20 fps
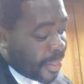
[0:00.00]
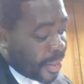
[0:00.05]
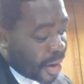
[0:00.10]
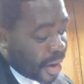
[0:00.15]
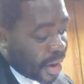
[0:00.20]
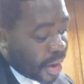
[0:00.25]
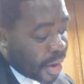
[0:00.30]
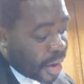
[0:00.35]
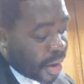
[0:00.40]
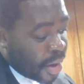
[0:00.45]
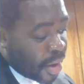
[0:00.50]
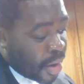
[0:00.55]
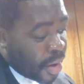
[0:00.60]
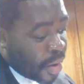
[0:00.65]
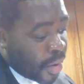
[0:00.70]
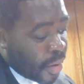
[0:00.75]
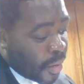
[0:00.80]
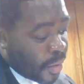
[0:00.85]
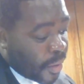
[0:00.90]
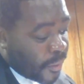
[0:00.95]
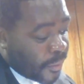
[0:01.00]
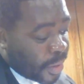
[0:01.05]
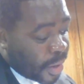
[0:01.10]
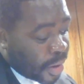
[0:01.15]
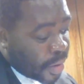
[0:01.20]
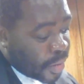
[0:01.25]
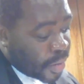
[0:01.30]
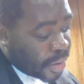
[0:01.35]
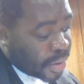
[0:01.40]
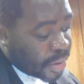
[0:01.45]
3 of
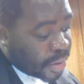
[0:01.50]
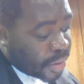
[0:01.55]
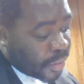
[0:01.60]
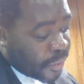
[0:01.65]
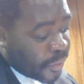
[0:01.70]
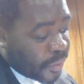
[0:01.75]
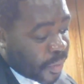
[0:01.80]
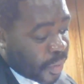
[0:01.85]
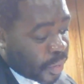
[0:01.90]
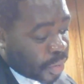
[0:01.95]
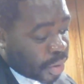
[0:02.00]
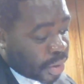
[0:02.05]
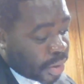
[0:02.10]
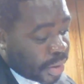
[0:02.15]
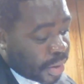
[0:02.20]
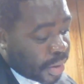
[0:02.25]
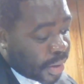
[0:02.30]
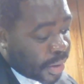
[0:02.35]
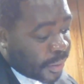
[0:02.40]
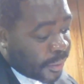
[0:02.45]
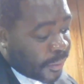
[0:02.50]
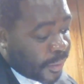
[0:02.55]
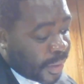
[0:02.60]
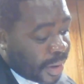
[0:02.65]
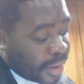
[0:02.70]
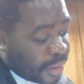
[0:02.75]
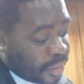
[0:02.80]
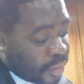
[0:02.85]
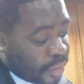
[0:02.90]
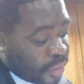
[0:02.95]
the notice of motion
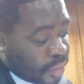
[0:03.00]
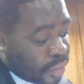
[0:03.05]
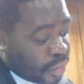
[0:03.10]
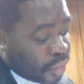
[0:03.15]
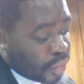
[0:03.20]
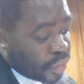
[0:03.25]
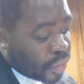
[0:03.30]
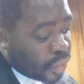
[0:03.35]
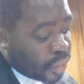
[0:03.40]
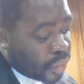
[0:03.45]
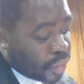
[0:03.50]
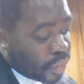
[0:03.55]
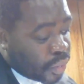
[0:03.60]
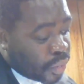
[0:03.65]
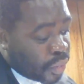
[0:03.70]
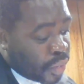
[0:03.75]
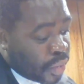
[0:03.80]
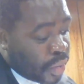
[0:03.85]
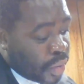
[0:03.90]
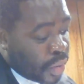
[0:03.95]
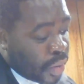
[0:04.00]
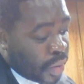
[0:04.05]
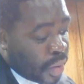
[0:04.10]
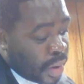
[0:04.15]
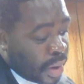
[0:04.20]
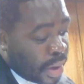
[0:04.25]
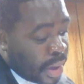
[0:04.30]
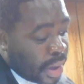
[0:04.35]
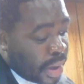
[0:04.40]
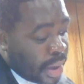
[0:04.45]
refers to
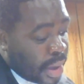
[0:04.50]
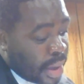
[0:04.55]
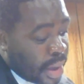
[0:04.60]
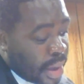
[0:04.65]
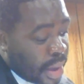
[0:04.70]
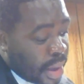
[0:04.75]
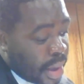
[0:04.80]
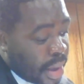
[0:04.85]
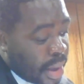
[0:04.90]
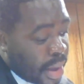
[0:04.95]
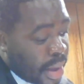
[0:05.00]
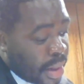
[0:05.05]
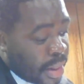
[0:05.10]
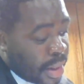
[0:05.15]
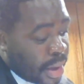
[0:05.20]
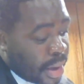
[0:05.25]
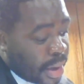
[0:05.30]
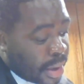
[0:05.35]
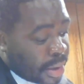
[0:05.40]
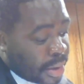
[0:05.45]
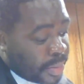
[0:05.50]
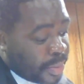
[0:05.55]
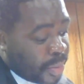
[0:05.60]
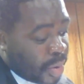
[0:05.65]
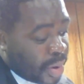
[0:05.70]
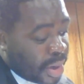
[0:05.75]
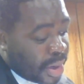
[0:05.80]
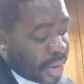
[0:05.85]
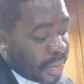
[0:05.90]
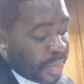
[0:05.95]
the
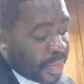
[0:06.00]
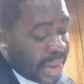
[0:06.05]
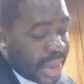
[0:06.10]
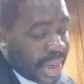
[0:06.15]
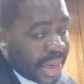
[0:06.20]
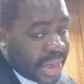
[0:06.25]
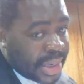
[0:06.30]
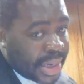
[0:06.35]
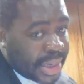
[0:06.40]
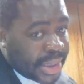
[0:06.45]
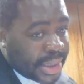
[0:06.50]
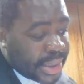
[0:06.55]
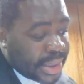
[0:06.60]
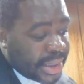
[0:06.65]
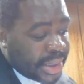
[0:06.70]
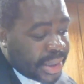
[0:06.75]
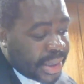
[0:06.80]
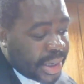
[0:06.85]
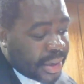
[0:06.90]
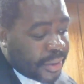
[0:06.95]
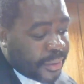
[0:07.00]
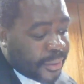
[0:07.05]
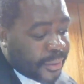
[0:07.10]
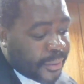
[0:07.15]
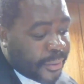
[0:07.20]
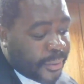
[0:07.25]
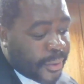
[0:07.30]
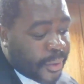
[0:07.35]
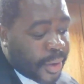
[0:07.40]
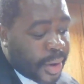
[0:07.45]
respondent be interdicted
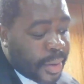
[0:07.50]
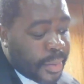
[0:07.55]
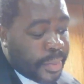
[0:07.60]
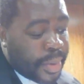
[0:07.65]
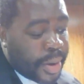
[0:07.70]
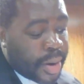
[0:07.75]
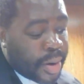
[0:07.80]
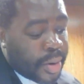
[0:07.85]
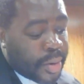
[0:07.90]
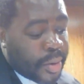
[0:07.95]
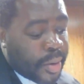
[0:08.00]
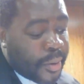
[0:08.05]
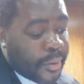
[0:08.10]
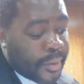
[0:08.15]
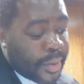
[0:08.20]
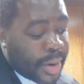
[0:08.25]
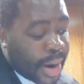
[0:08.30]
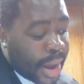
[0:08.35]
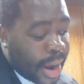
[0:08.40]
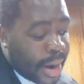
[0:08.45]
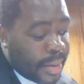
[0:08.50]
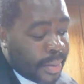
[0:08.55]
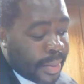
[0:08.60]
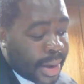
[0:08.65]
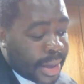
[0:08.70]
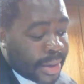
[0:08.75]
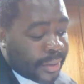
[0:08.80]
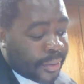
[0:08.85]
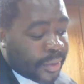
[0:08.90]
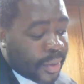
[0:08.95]
for a period of 9
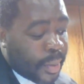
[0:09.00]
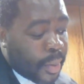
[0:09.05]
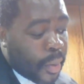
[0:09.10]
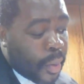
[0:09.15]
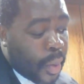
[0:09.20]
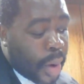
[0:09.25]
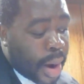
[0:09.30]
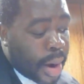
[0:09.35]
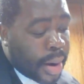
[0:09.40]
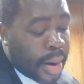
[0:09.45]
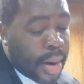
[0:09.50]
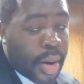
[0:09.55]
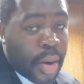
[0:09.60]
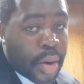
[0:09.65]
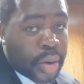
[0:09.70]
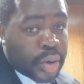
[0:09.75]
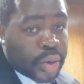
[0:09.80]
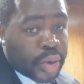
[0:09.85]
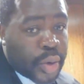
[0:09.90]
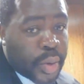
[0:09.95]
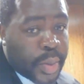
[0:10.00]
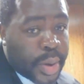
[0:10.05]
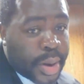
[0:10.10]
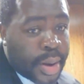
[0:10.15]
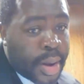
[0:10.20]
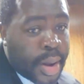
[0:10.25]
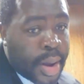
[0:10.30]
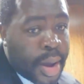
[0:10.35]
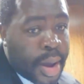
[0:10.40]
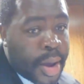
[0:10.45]
months from 1 October
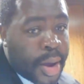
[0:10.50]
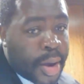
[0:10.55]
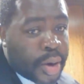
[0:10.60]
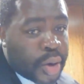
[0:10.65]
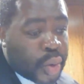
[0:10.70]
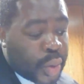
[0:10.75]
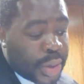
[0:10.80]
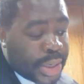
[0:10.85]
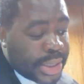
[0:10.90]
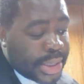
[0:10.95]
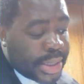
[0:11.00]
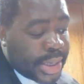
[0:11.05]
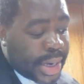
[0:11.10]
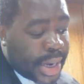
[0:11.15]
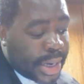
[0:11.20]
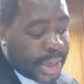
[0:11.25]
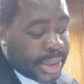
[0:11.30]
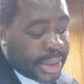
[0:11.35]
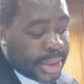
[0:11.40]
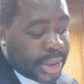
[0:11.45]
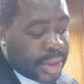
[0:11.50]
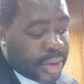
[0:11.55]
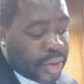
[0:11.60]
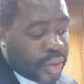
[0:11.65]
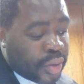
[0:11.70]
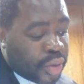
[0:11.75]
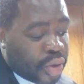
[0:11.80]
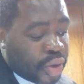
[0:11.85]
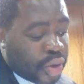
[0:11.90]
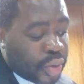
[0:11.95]
2019
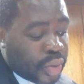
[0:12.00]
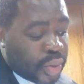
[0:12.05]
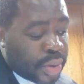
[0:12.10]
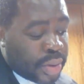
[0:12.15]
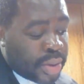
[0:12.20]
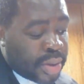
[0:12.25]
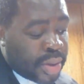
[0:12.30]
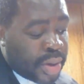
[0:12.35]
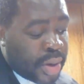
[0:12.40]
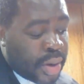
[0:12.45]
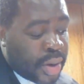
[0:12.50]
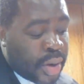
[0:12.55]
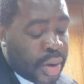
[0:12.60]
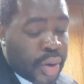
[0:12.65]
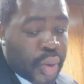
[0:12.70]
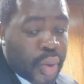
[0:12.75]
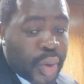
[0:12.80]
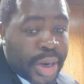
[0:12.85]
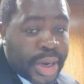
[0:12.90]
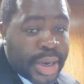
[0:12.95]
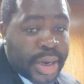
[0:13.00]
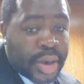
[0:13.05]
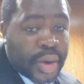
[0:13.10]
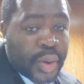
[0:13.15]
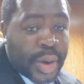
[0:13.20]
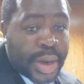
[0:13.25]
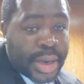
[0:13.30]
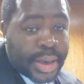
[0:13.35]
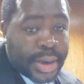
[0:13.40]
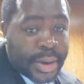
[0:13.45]
to June
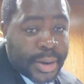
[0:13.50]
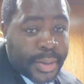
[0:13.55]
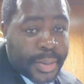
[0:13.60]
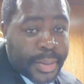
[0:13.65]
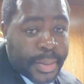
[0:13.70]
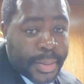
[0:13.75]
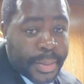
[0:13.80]
2020.